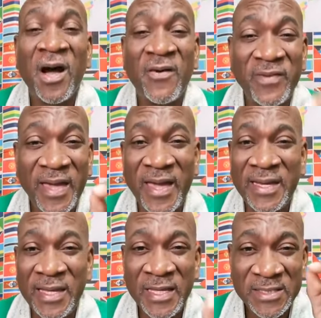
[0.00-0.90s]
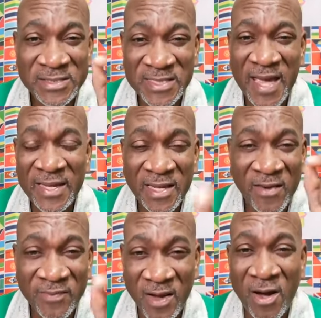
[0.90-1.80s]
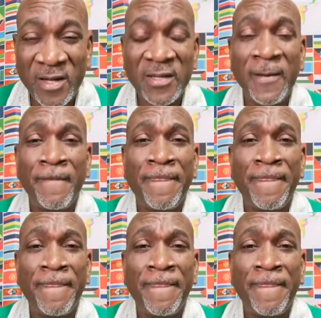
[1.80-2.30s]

of any child of God